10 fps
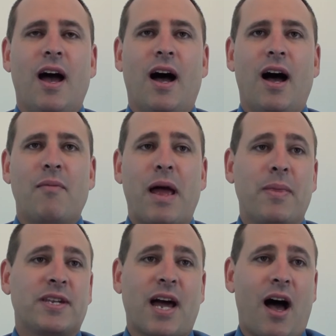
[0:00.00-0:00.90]
And
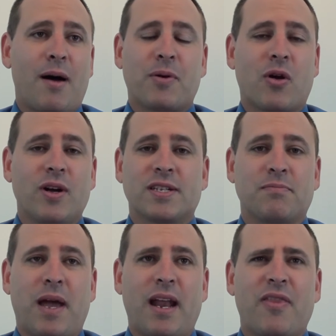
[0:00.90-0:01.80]
the top, Chris,
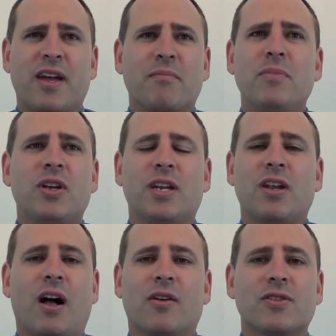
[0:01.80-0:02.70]
made I think $1 million in
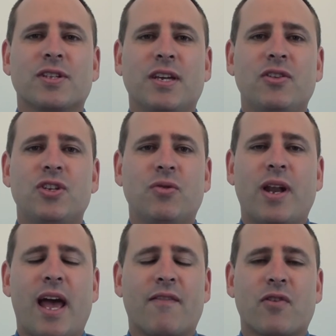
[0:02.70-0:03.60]

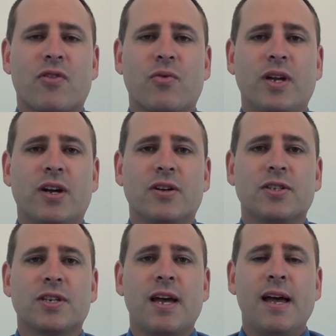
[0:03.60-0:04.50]
2.5 or 3
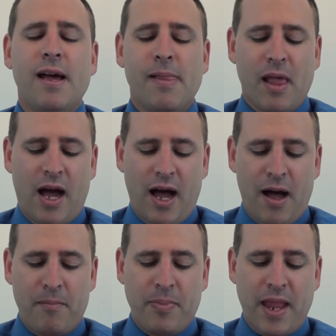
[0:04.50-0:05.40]
years.
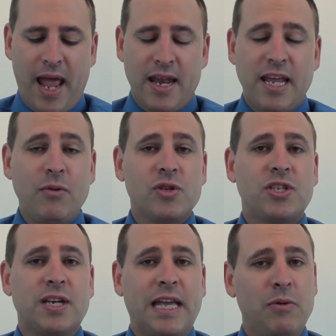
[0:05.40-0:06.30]
And he
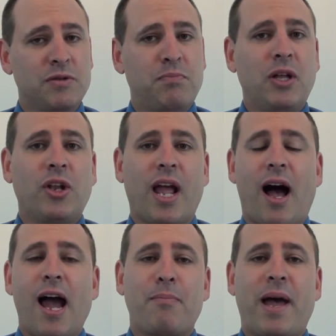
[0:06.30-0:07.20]
was building
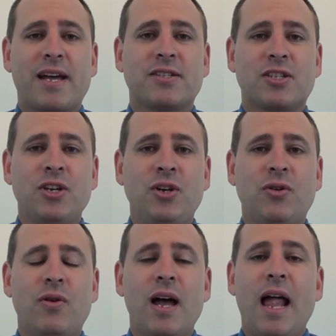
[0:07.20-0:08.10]
iPass
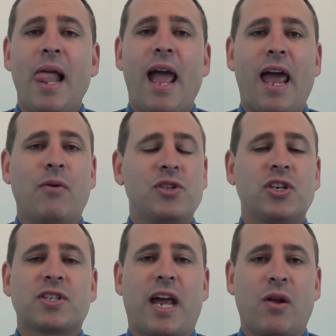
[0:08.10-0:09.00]
2, and it was
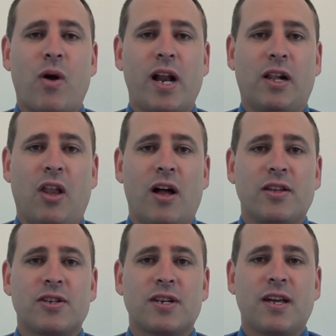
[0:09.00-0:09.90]
just getting ready to launch.